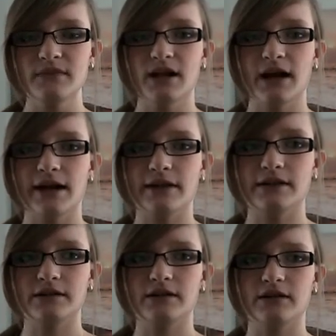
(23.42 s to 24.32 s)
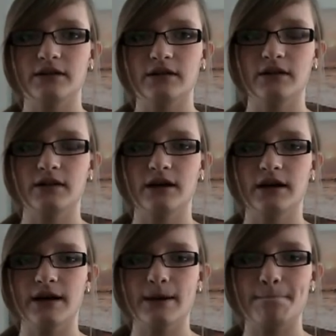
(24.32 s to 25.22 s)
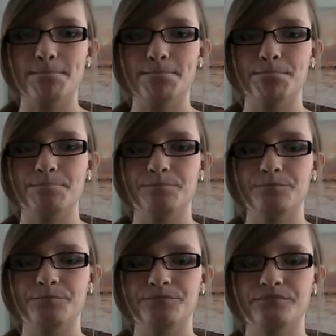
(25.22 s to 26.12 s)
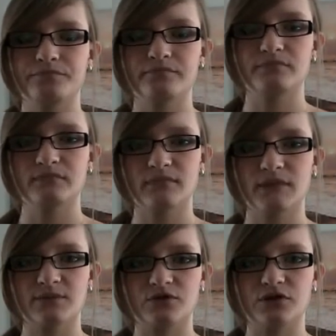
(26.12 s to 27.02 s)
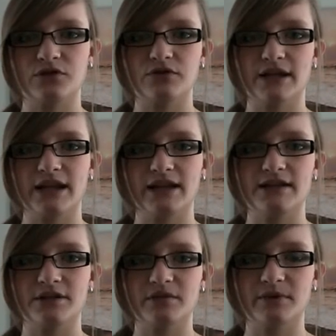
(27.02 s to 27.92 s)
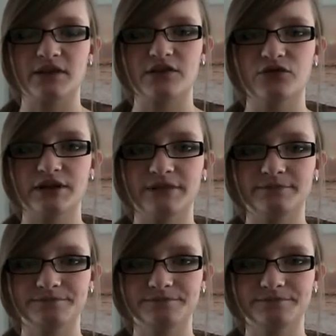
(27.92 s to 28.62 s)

And I'm just going to go ahead and tell you my story.